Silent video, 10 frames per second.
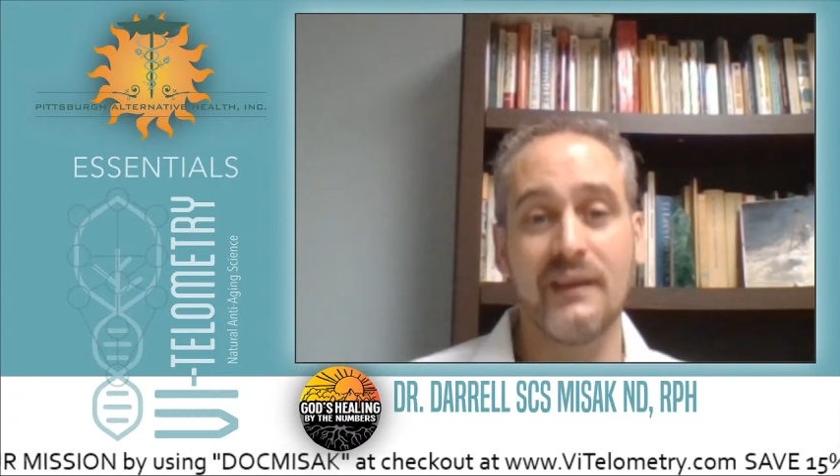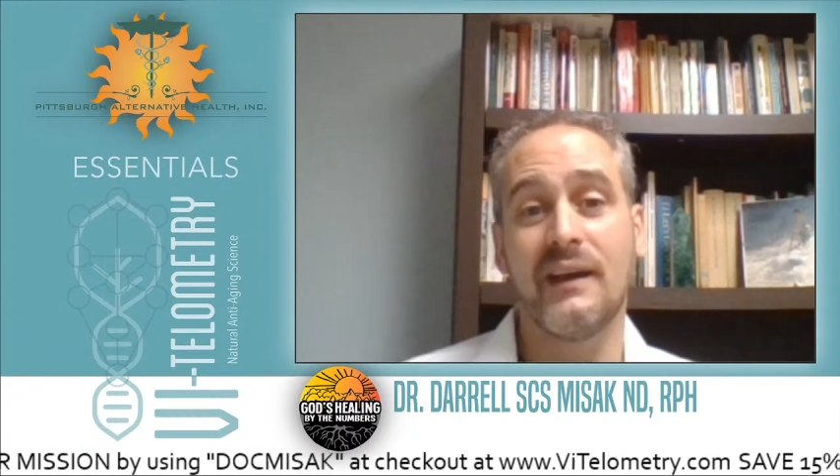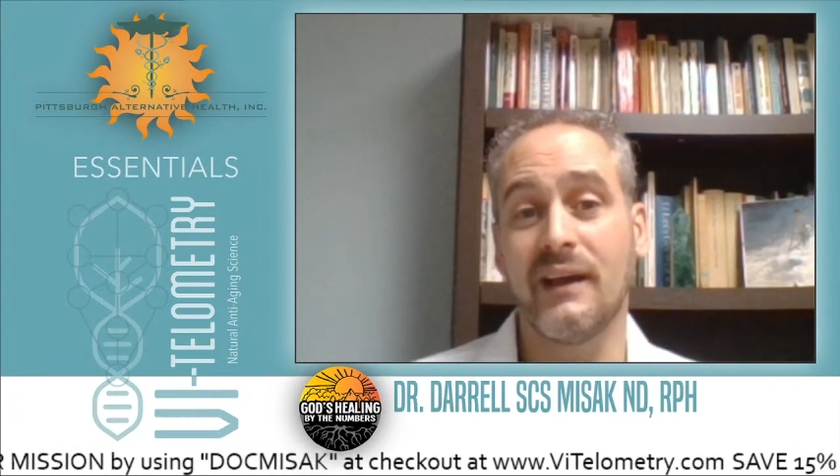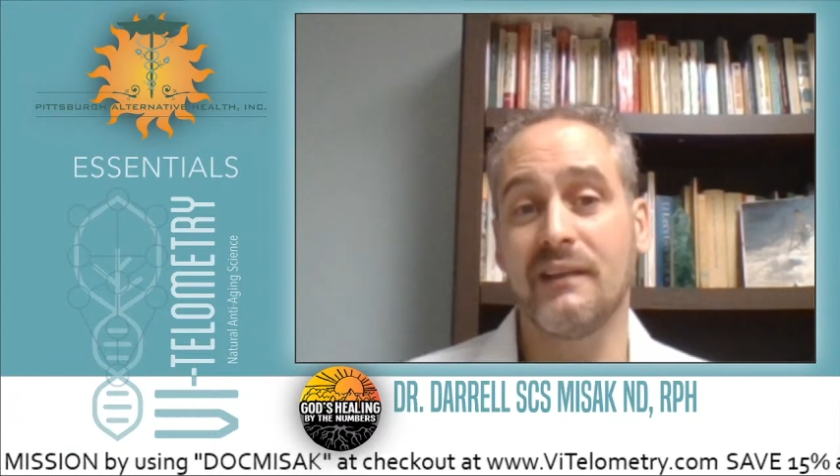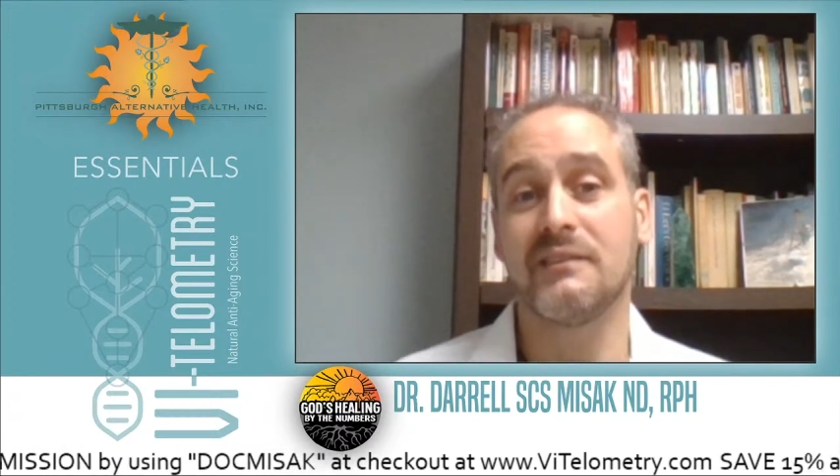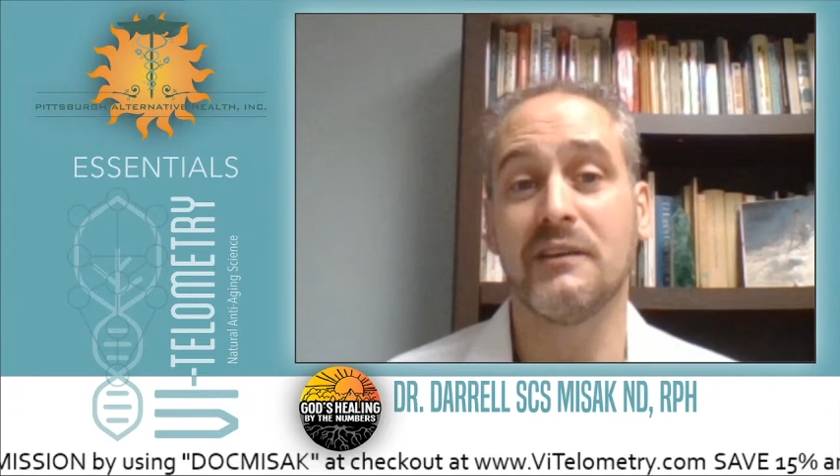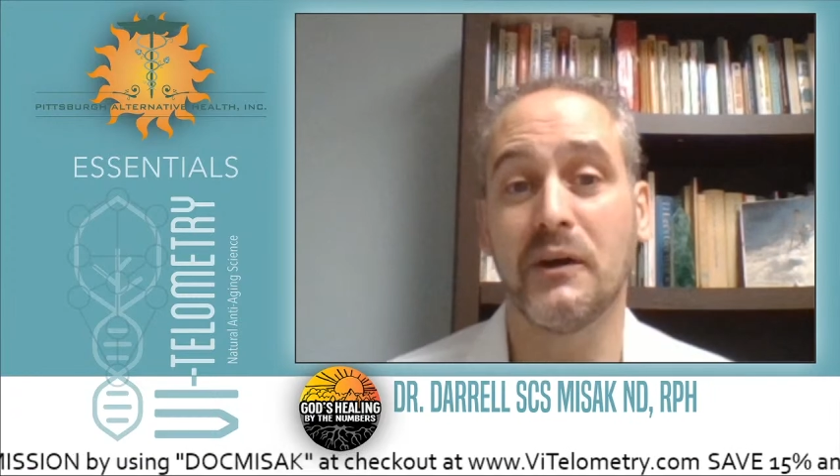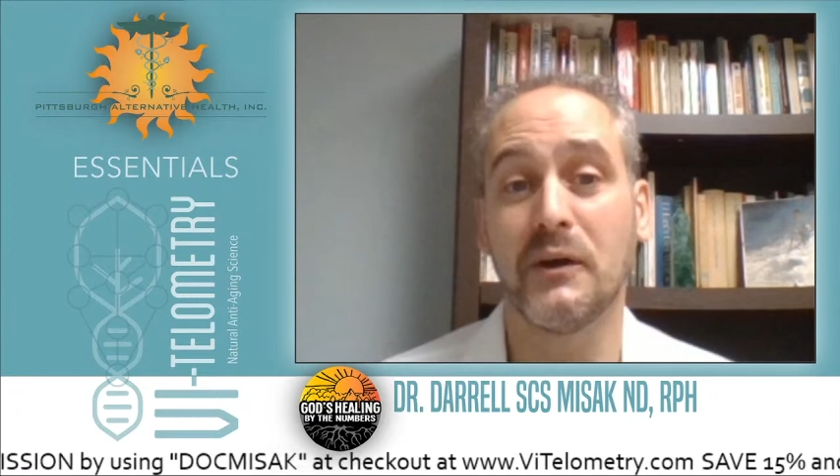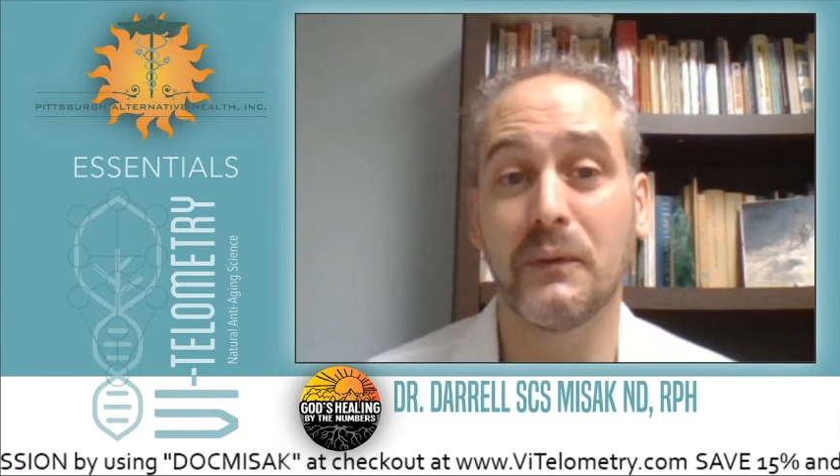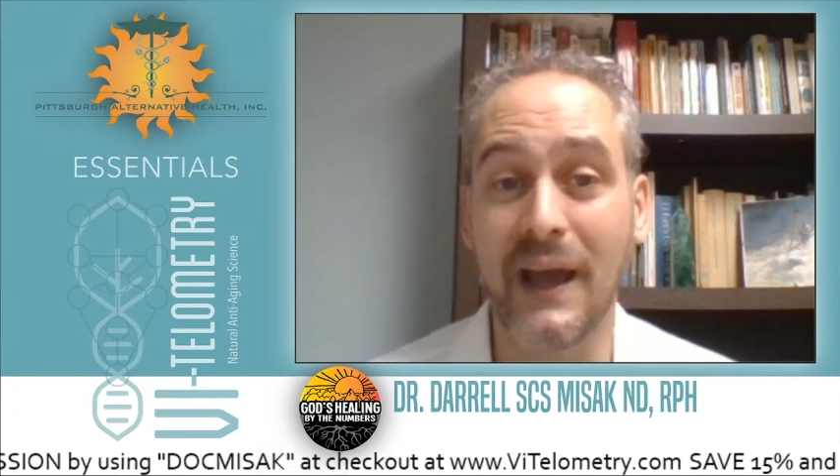and
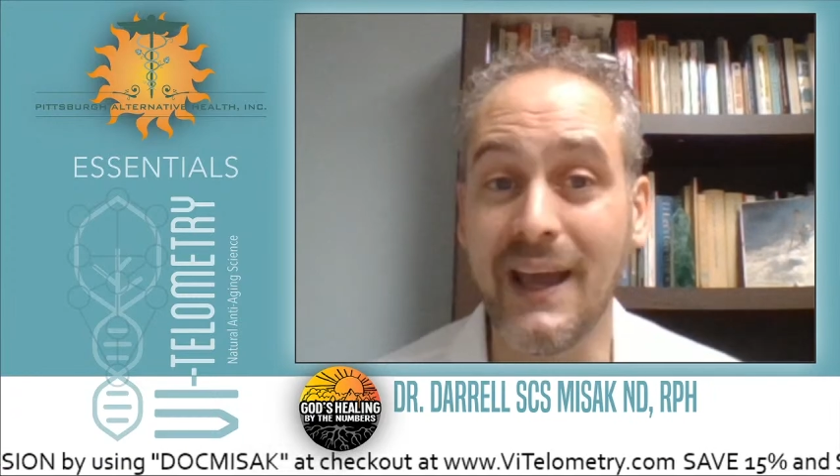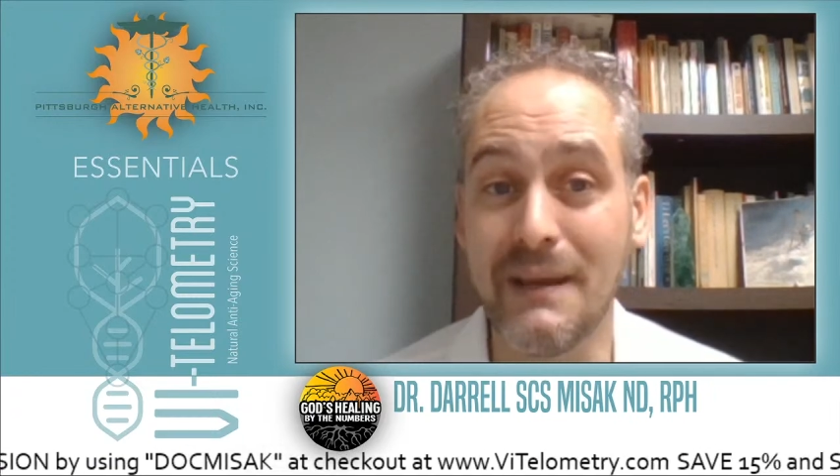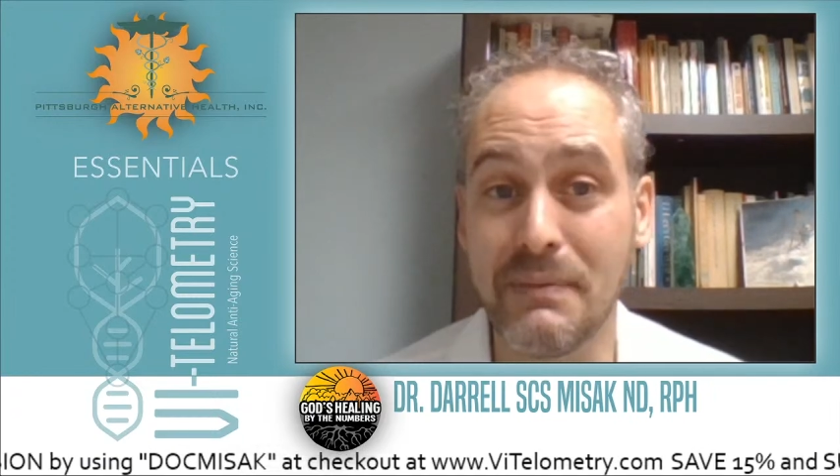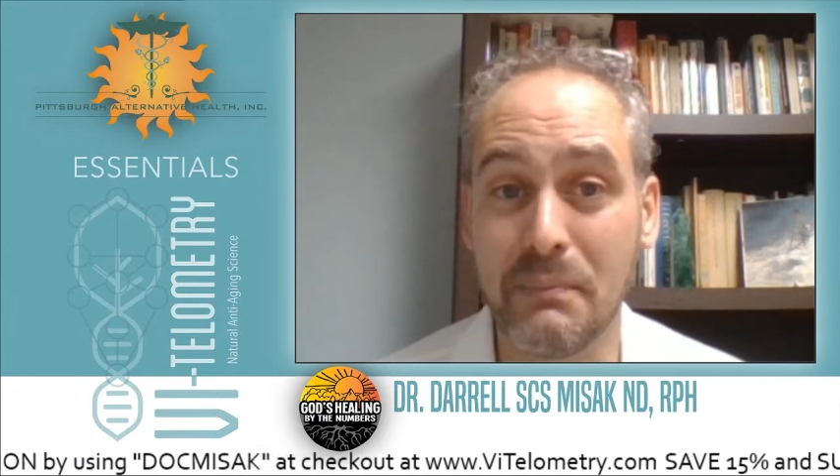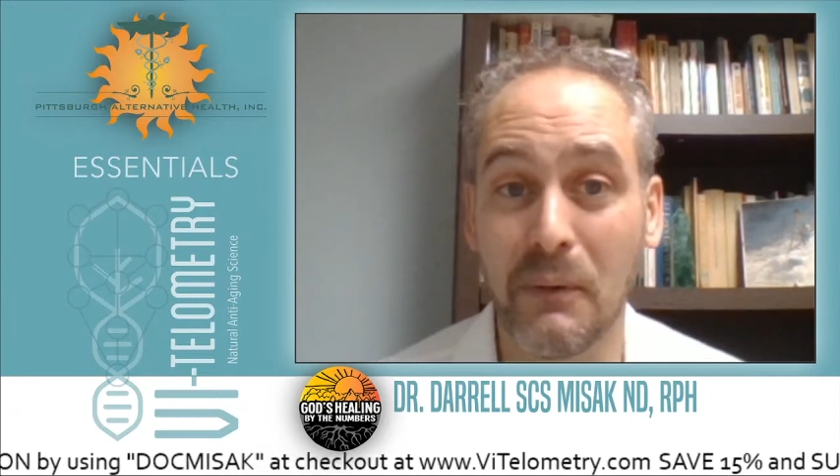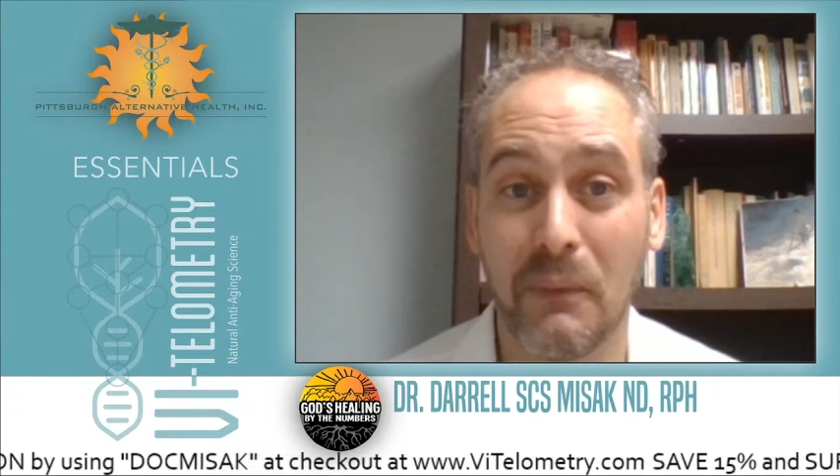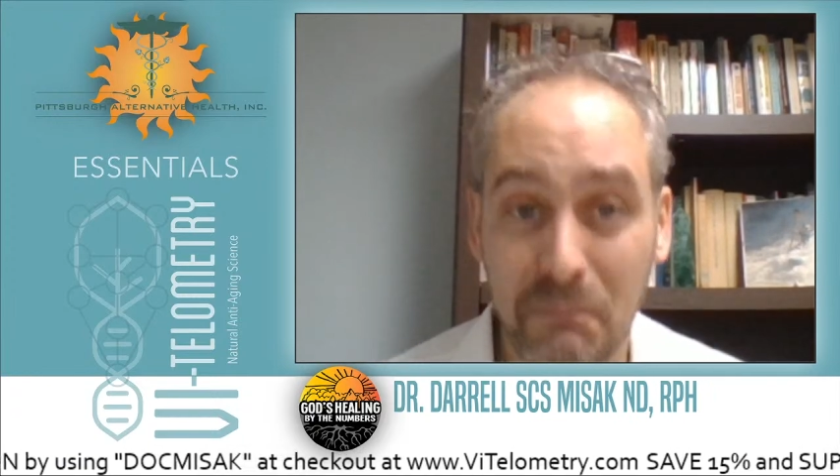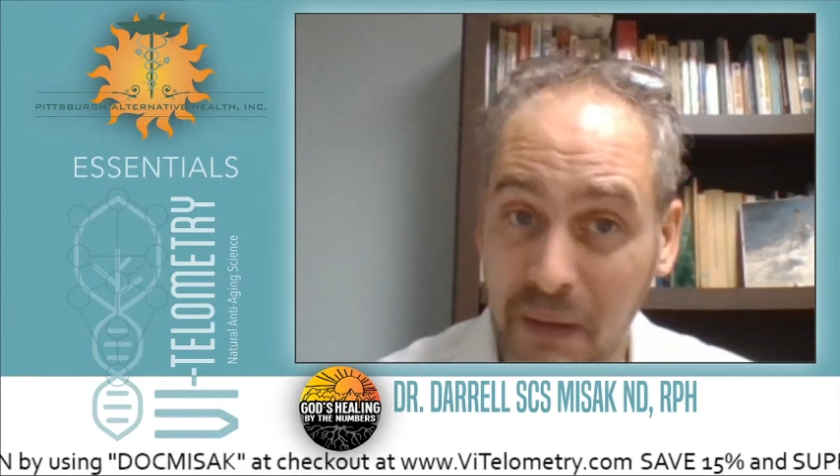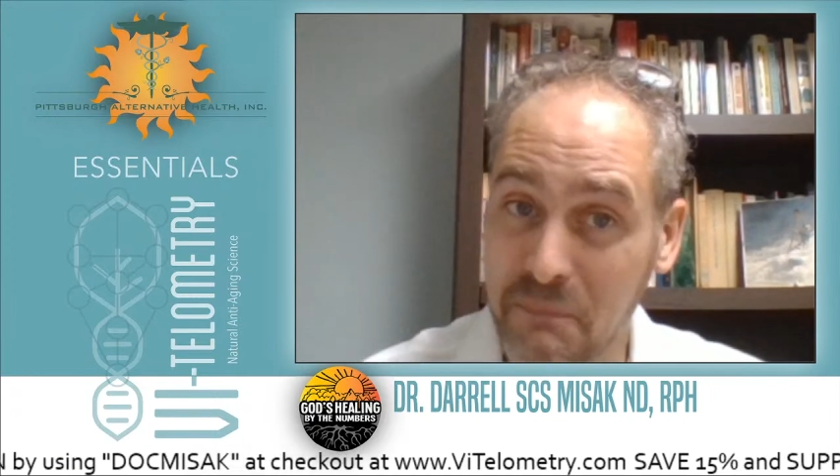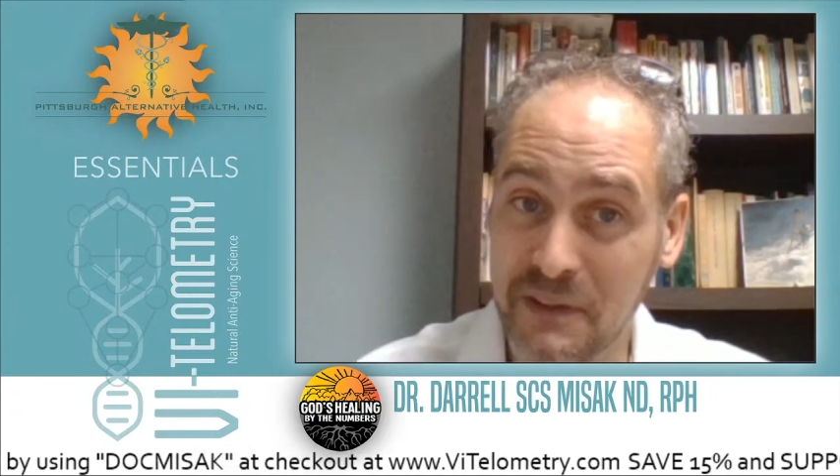so hey, people,
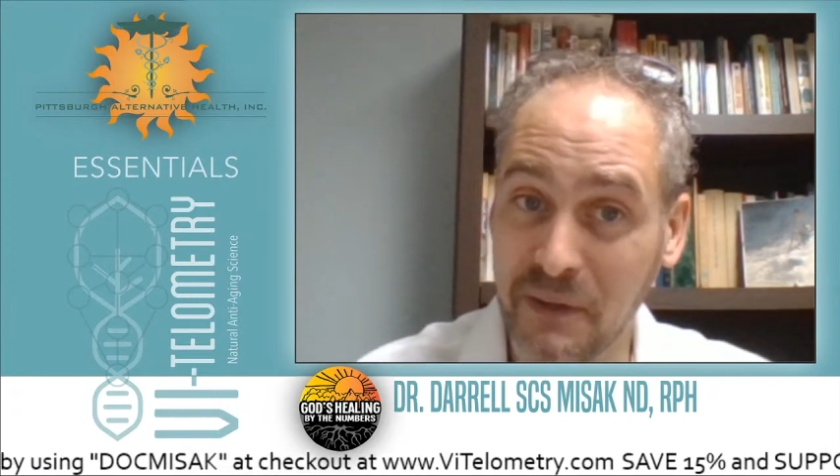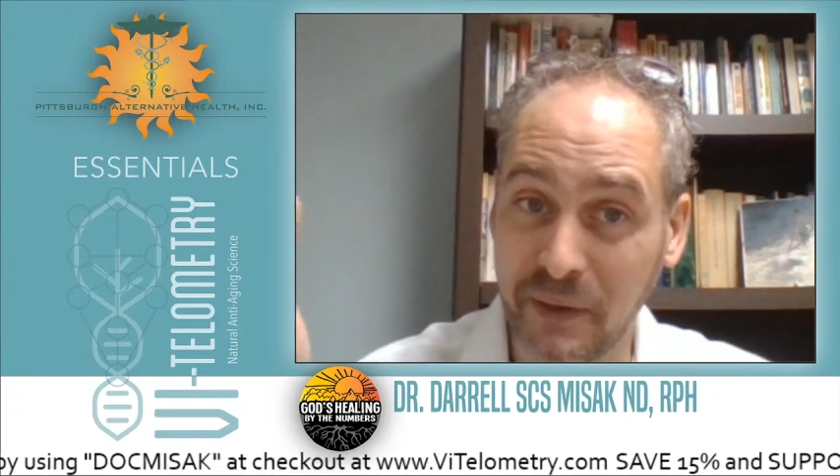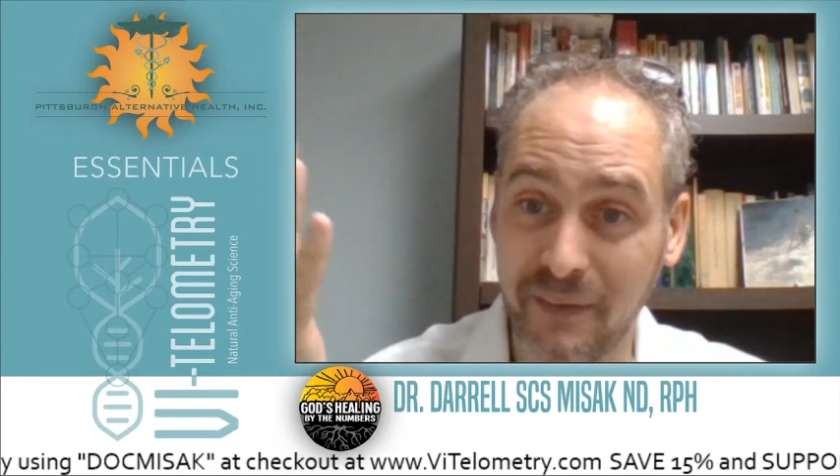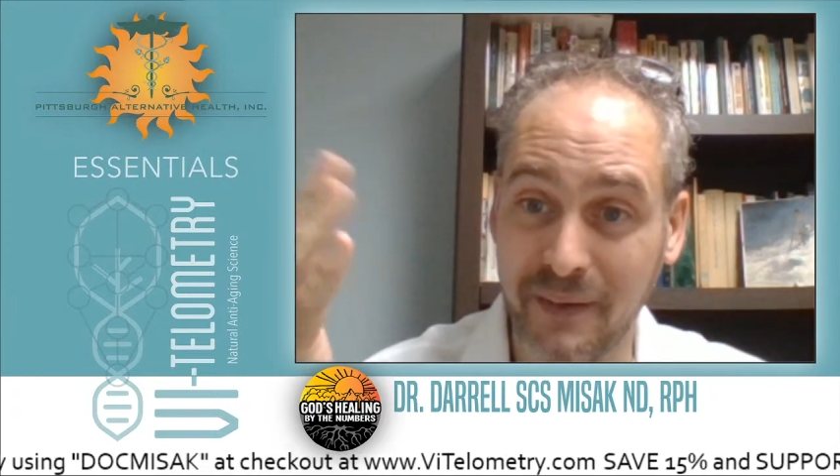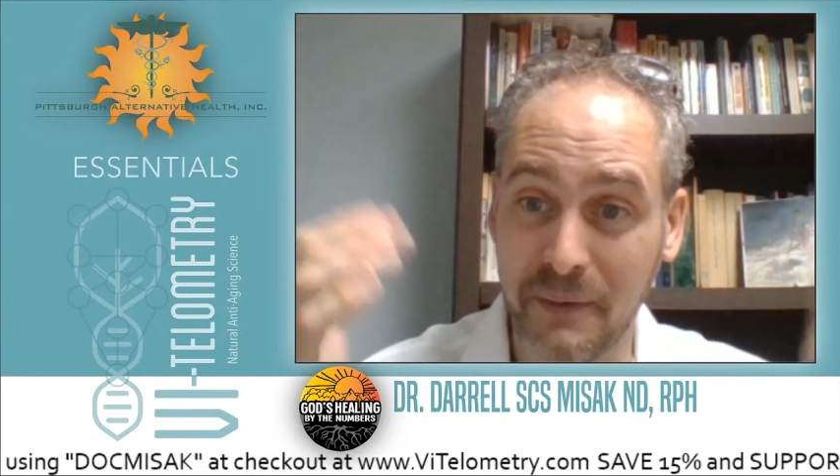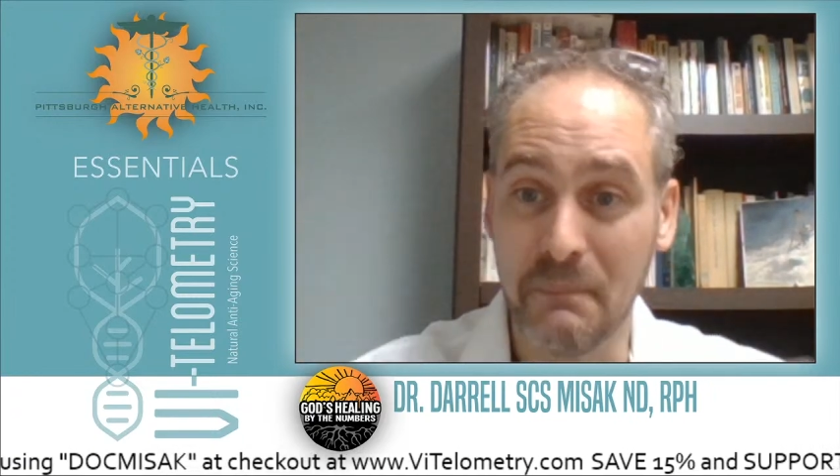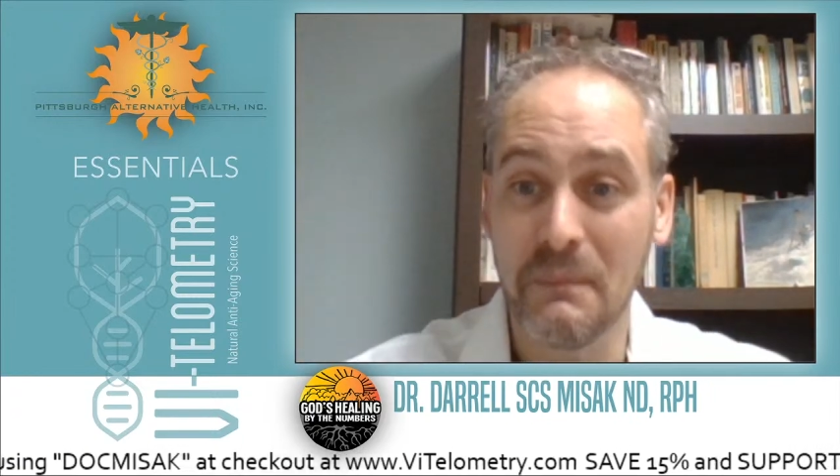I'm still here though.